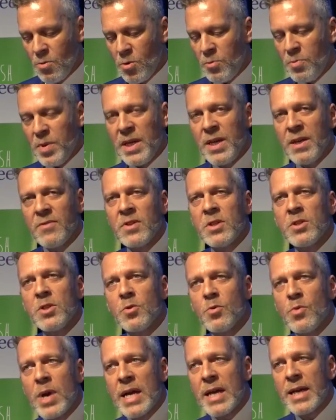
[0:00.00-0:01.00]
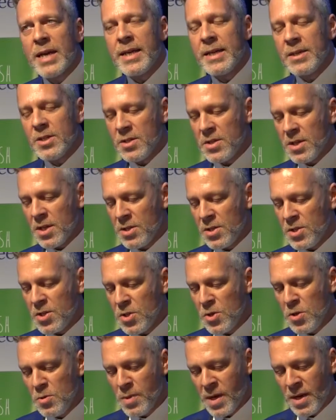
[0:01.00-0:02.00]
would be given directly to the
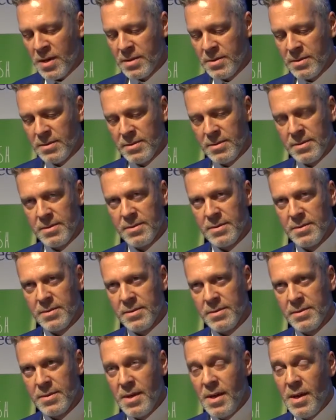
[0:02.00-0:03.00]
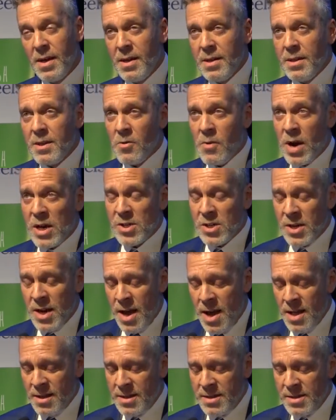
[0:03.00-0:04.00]
consumer the
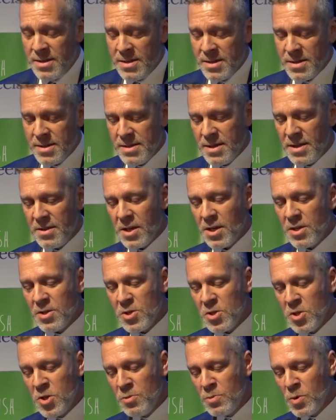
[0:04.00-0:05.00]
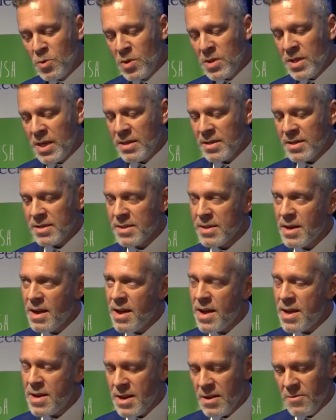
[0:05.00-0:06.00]
rationale is that the consumer would then
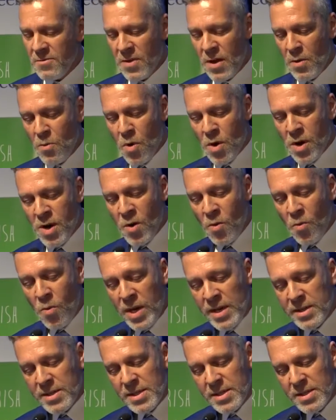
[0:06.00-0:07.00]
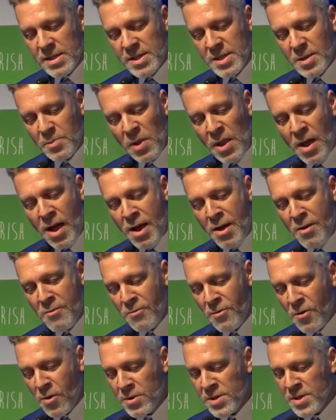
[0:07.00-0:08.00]
decide if they wanted a week's supply
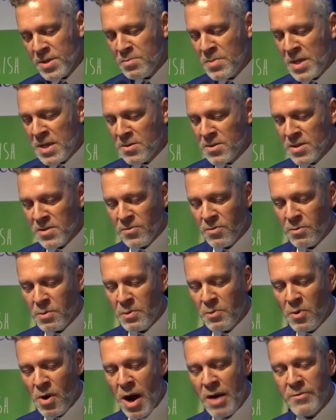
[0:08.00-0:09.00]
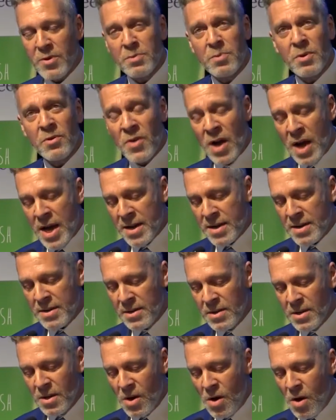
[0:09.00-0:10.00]
of frozen meals from a private
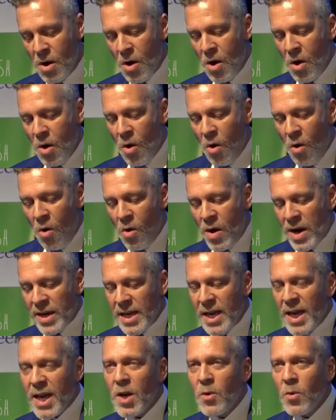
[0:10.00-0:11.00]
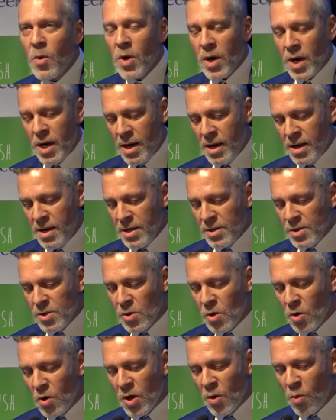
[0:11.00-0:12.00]
provider or a care worker
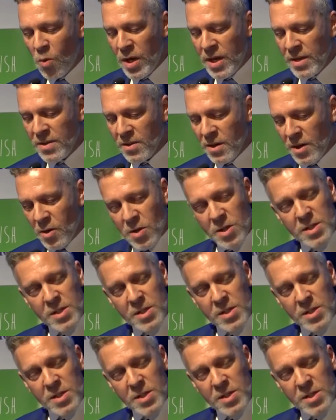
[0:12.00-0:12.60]
to cook a week's,